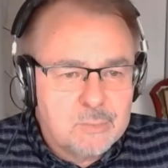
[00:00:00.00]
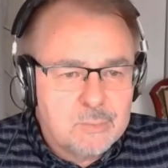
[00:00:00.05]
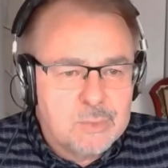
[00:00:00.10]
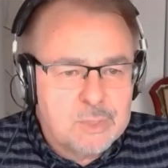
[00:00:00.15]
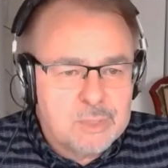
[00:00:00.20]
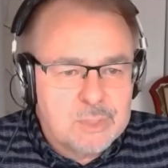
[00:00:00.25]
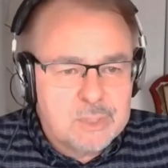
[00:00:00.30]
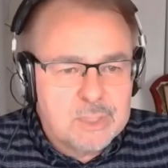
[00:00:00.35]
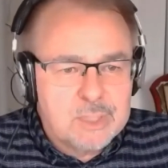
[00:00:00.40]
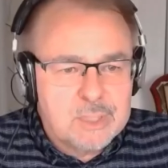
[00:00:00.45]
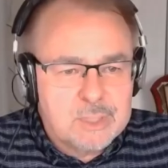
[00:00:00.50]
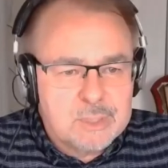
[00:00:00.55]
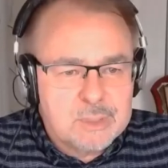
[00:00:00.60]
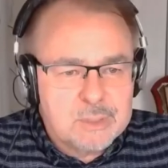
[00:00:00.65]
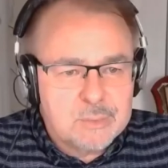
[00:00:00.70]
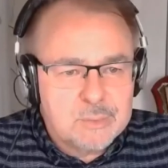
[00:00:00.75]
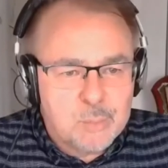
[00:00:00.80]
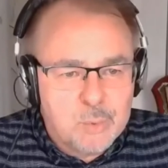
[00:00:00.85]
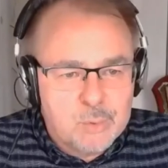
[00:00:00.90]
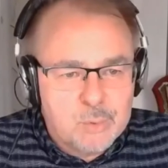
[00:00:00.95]
with their
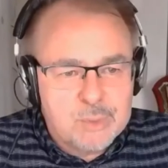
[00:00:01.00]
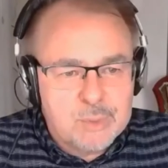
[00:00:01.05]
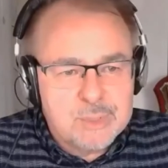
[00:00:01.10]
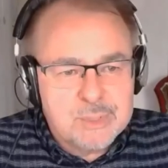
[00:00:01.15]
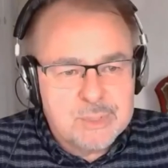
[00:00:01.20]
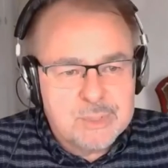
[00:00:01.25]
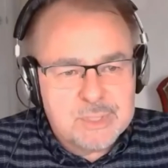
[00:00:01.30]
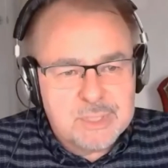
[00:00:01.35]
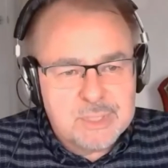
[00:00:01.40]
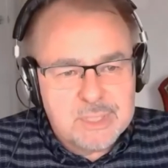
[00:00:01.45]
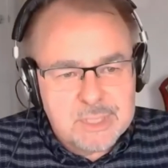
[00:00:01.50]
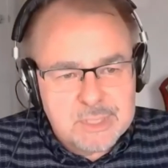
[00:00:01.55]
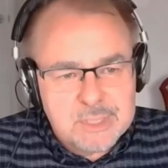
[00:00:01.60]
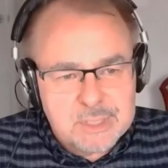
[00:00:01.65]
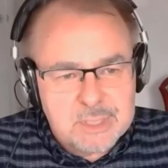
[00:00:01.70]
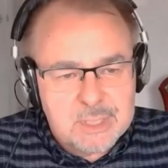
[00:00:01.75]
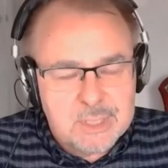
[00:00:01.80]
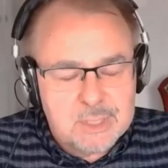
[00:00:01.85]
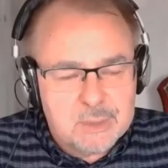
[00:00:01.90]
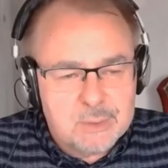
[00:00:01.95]
supporters and their
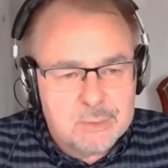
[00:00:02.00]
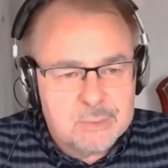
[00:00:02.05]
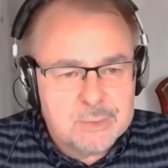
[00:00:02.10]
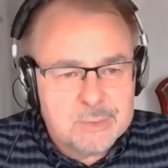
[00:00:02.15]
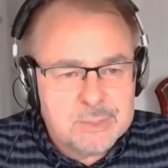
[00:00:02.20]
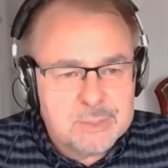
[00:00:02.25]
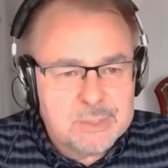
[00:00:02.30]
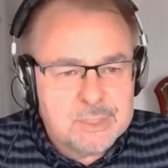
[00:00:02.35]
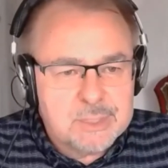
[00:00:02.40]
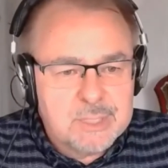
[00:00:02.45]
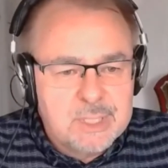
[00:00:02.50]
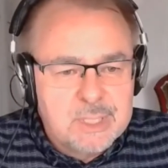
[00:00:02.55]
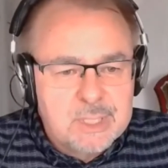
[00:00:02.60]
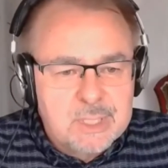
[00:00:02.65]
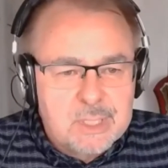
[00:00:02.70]
stakeholders,